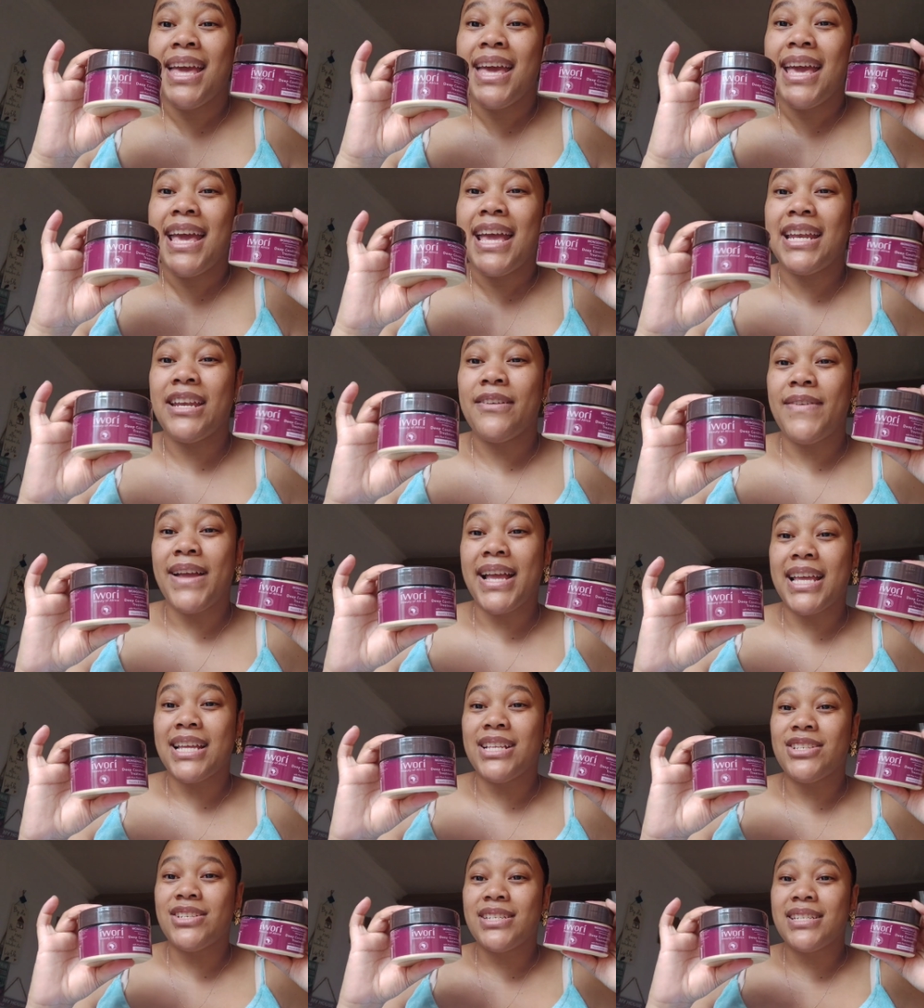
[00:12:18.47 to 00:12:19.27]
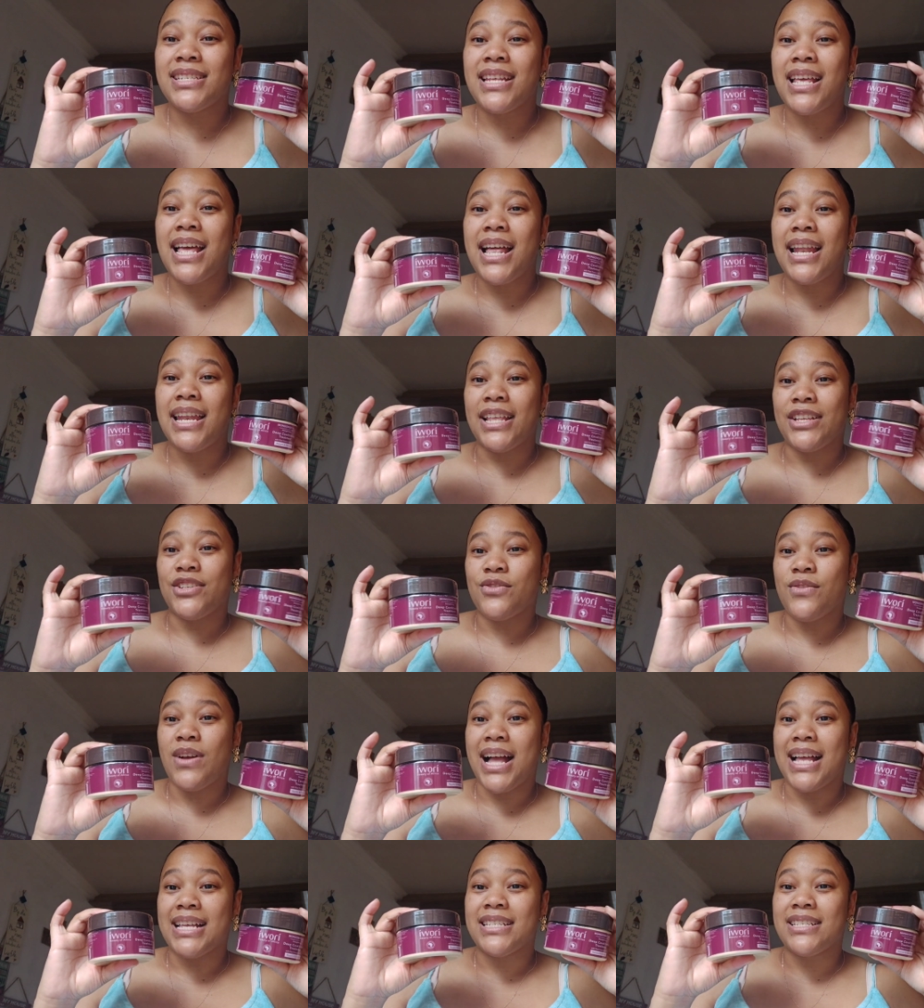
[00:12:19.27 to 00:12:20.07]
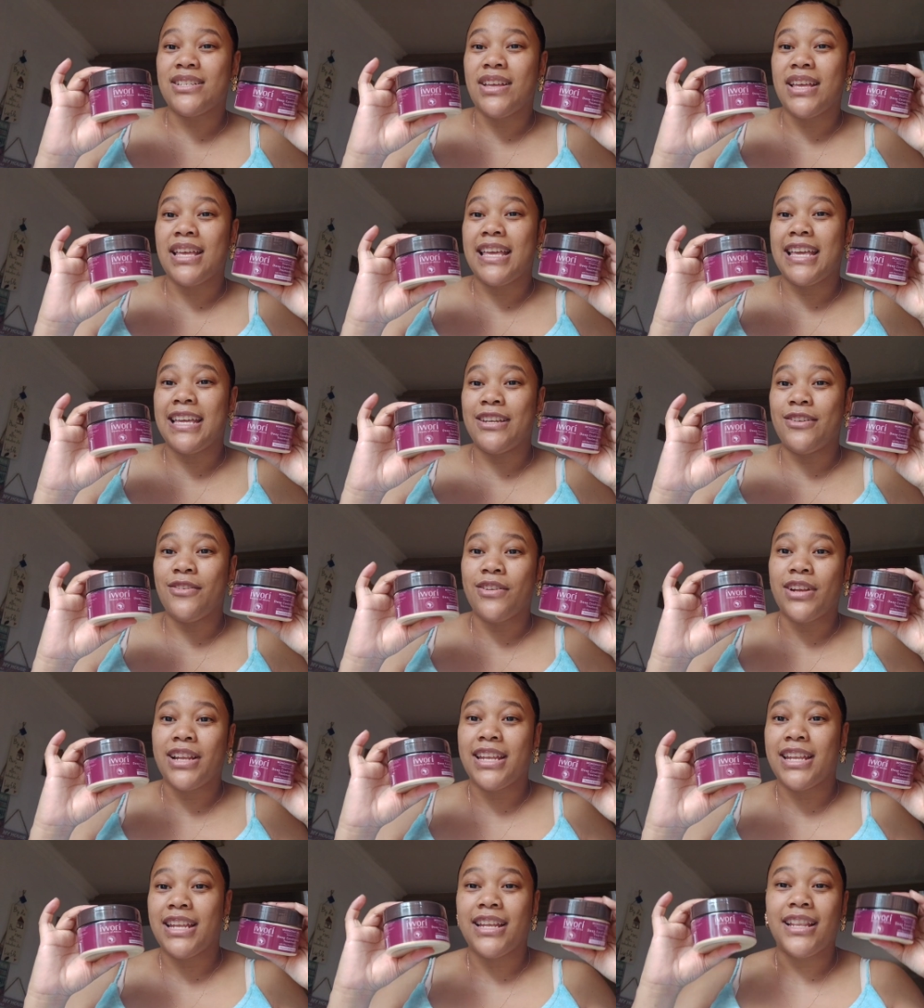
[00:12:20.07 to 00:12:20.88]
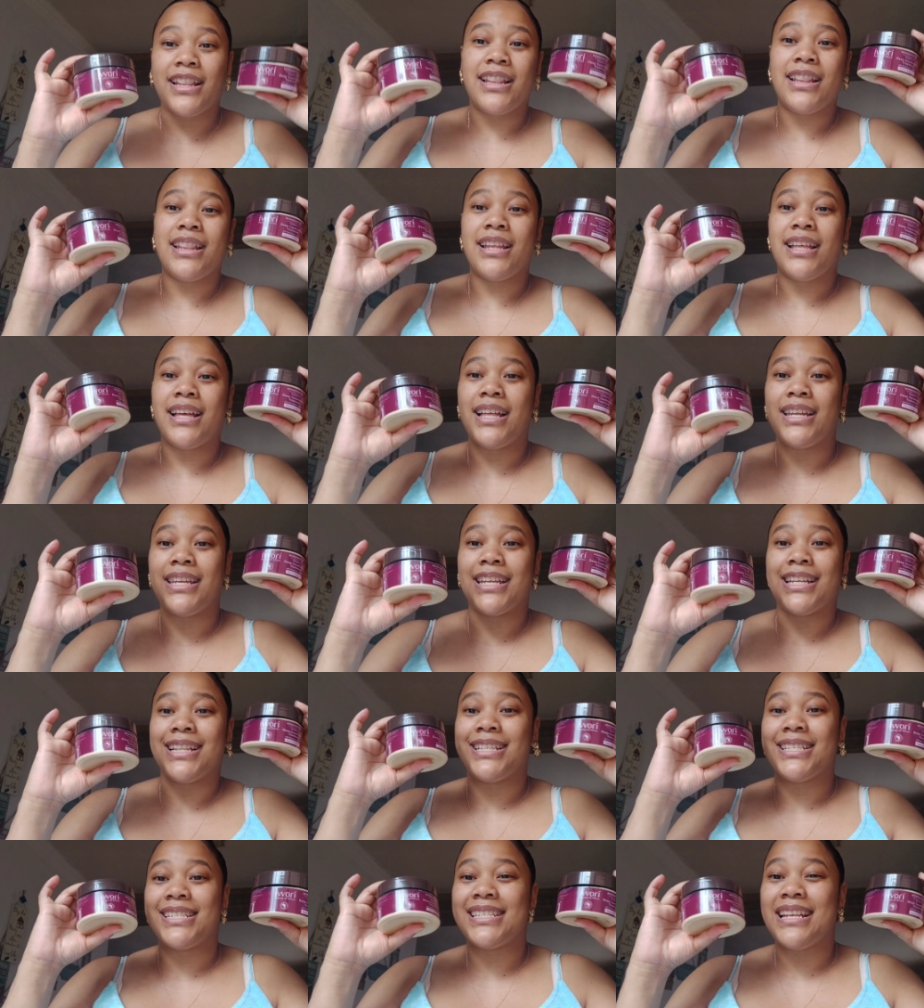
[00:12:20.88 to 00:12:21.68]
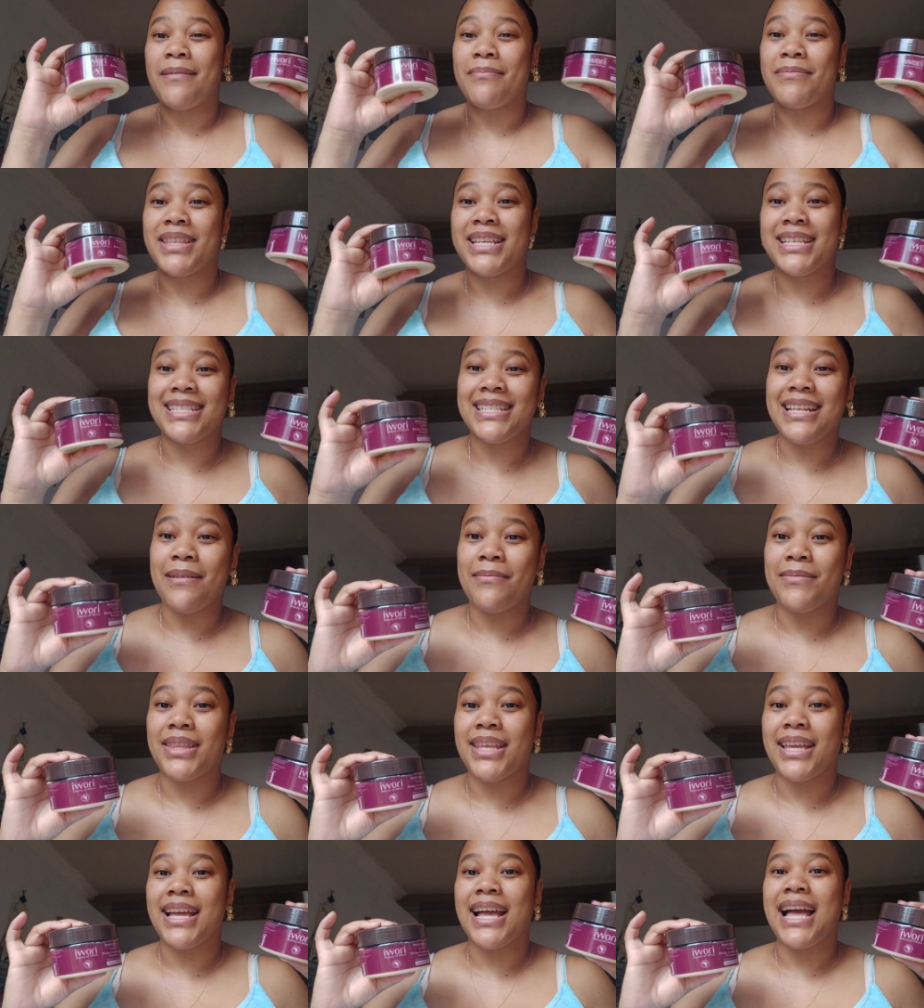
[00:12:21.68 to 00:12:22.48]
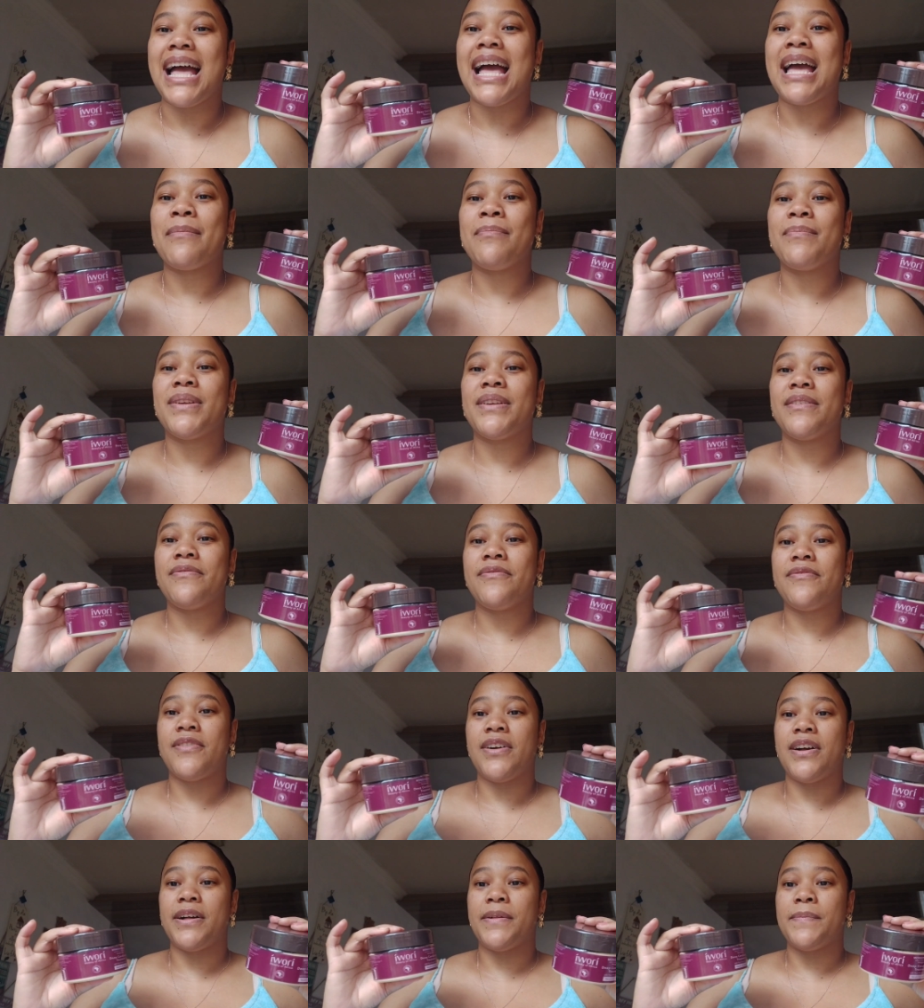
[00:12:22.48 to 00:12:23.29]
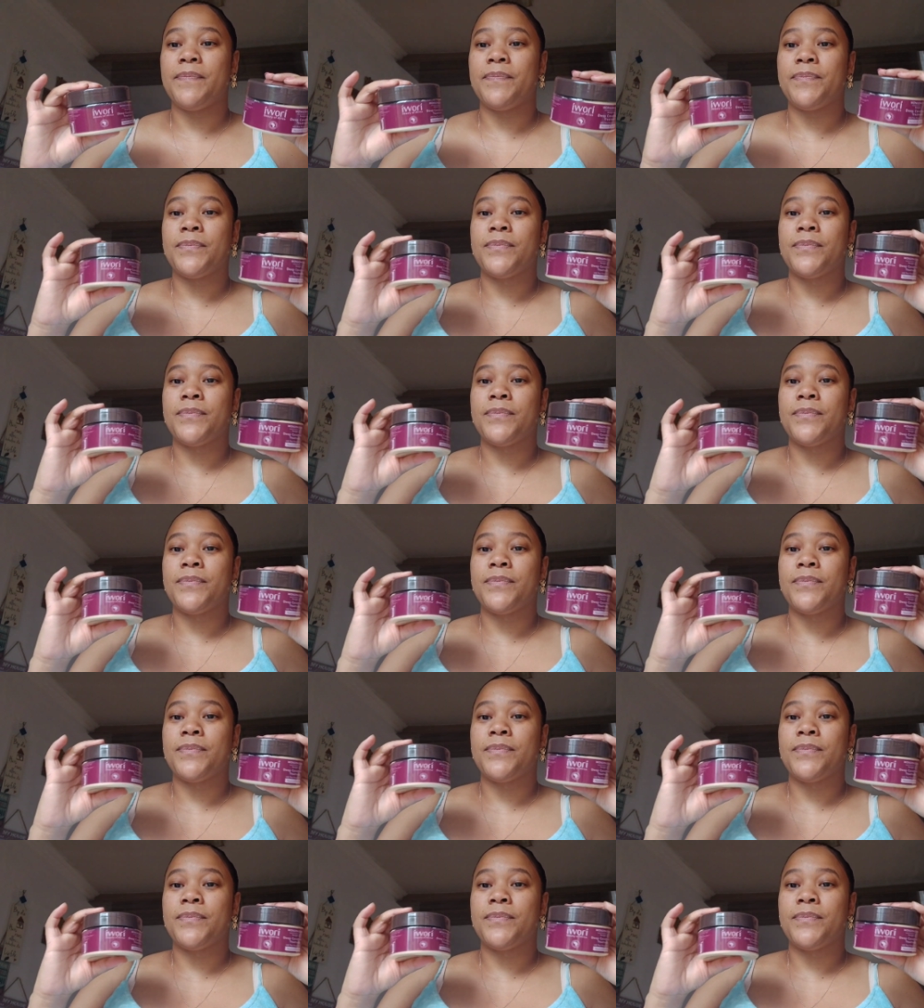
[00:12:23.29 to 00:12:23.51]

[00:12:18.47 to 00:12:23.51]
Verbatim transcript: And if I can just let you guys you know a little a little something something i prefer